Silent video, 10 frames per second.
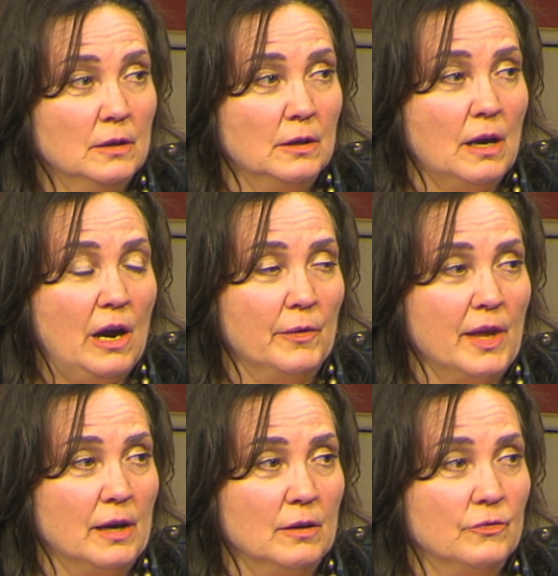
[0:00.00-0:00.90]
how
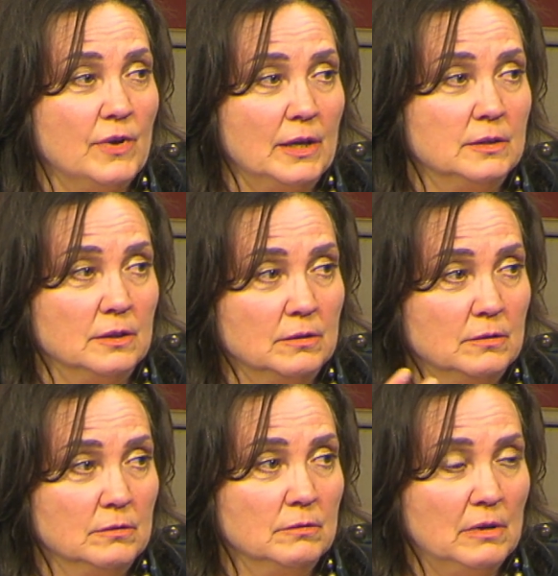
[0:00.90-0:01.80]
that affected,
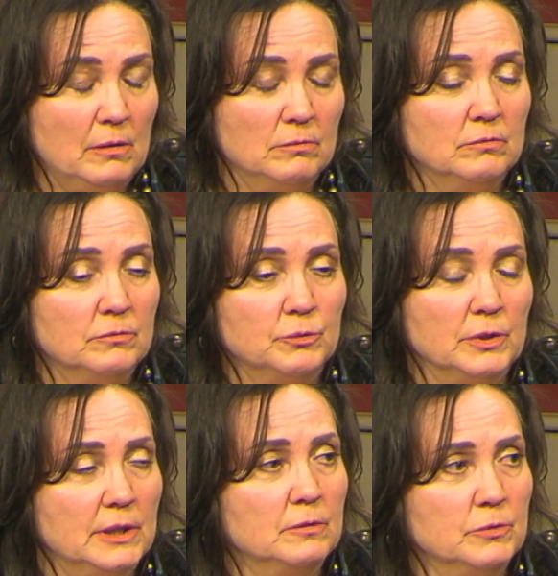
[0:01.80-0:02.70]

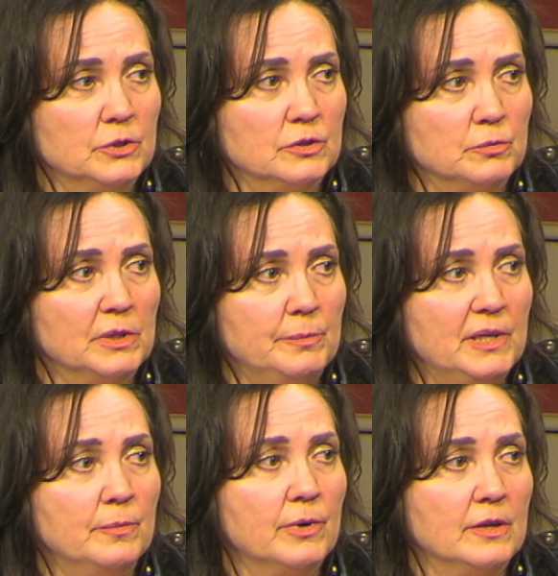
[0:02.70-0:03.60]
it was just really
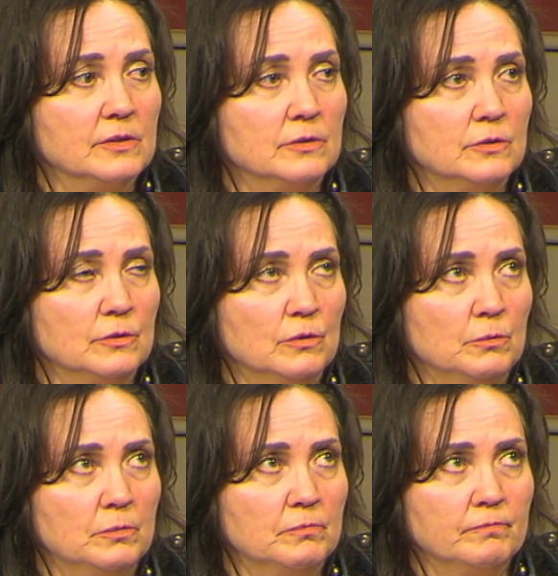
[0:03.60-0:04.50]
being present to
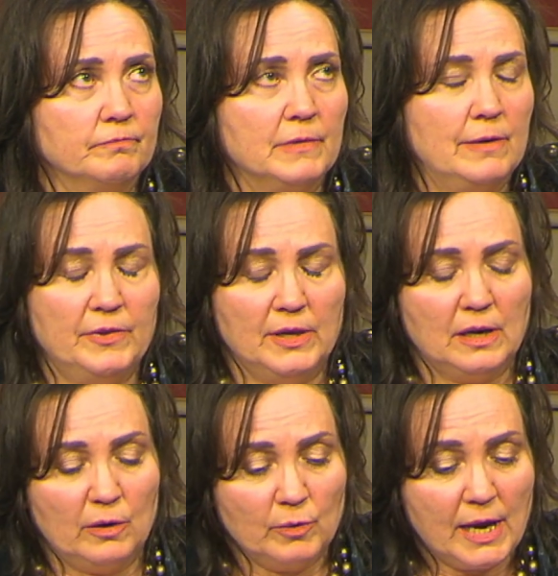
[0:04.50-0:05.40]
everything
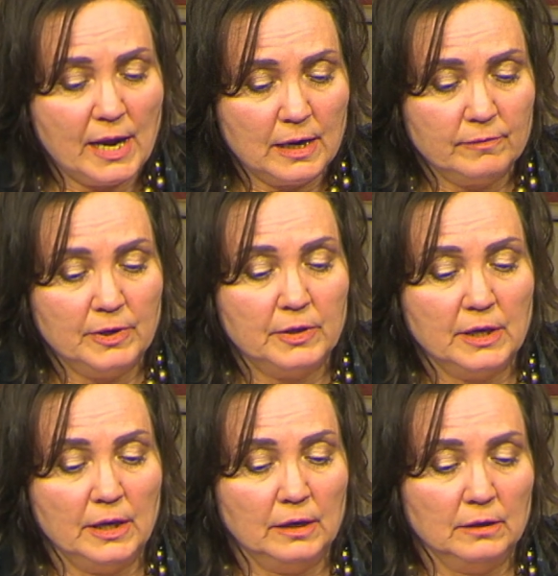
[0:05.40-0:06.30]
I read,
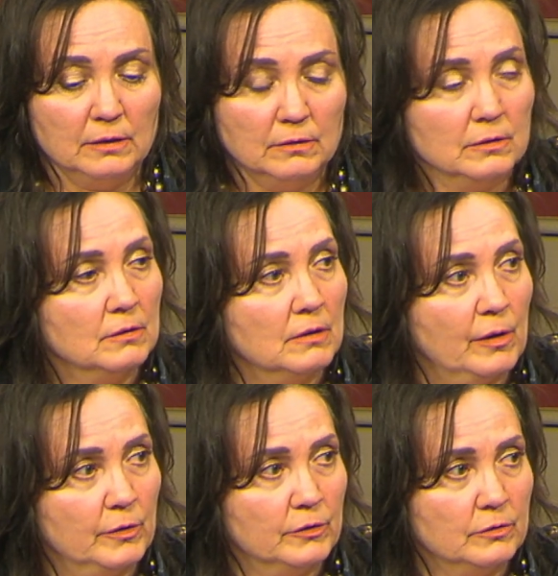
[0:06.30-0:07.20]
everything I
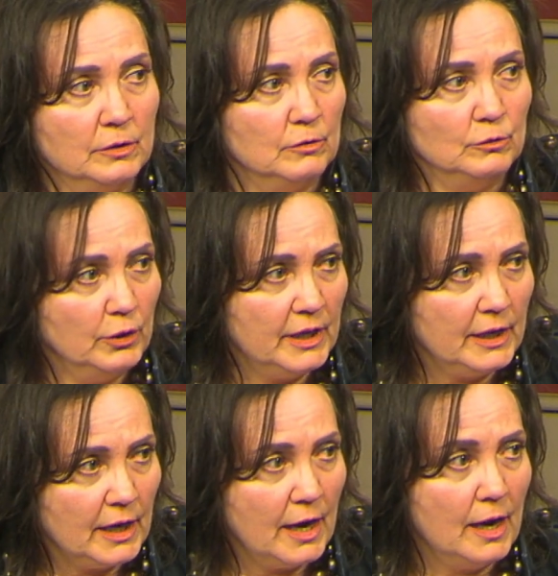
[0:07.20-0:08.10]
was
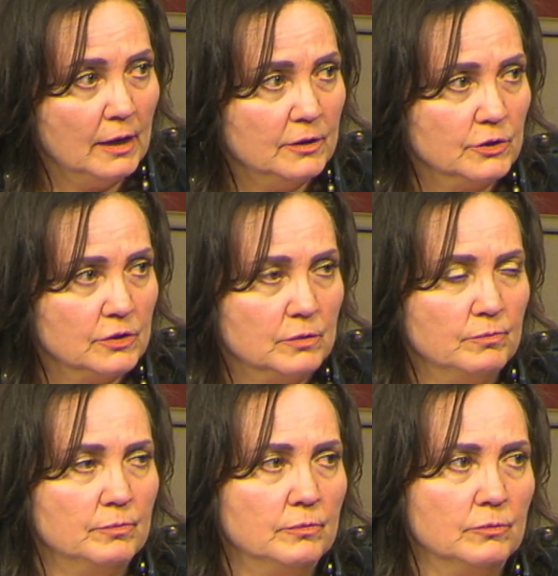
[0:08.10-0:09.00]
looking at, just
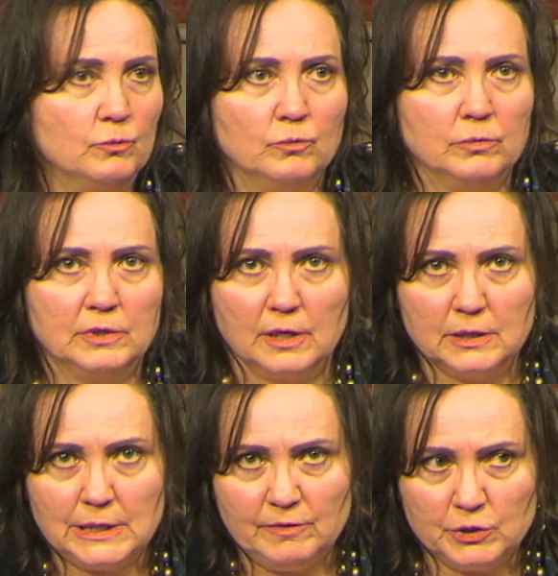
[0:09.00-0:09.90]
kind of
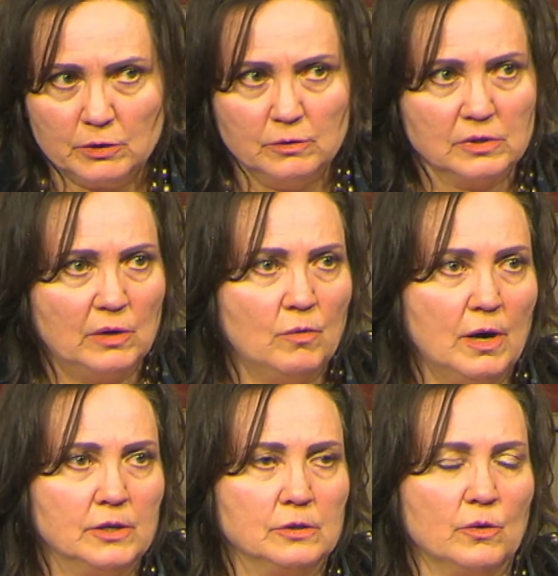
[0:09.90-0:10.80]
TV shows I
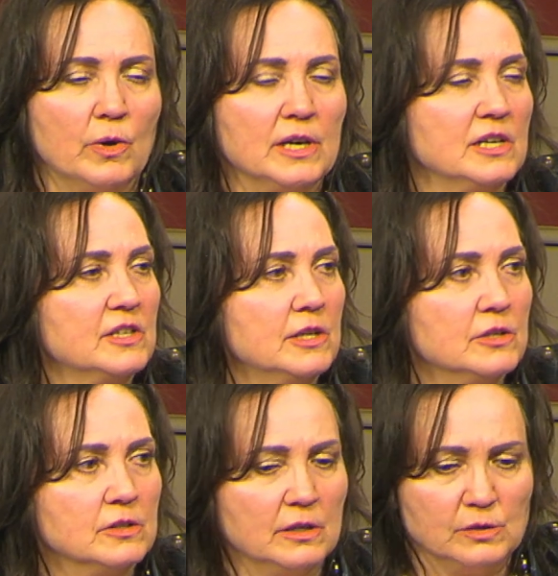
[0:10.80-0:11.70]
watched, the
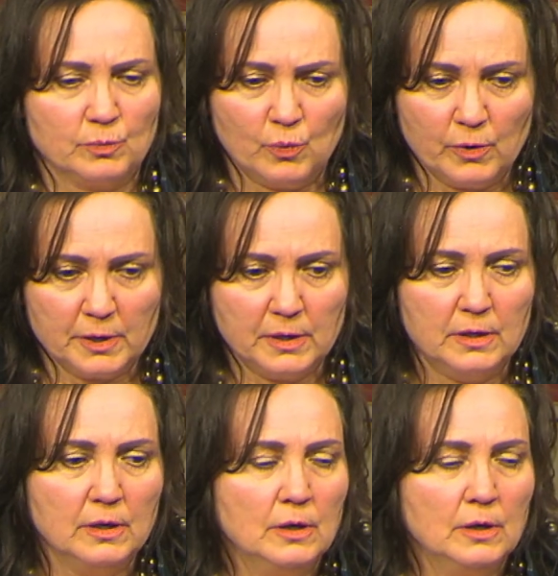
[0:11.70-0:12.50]
organizations I supported